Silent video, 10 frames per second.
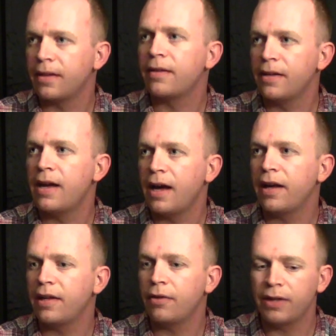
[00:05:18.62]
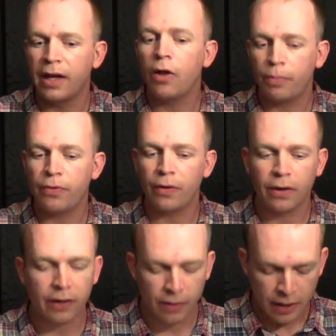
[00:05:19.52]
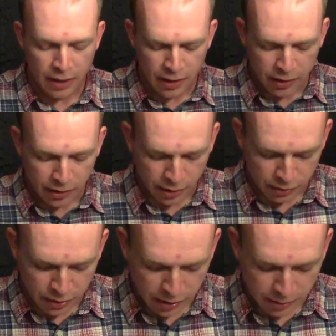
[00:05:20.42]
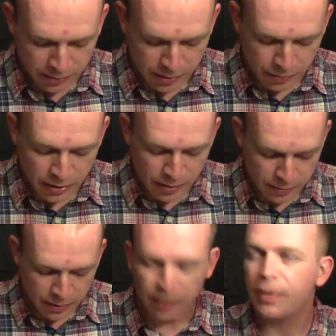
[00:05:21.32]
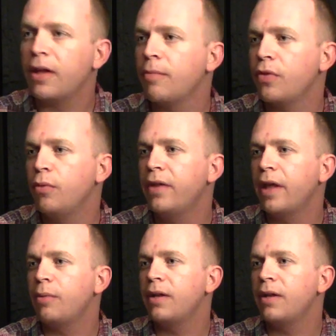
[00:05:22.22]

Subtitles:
He helps her, and he immediately becomes the one that we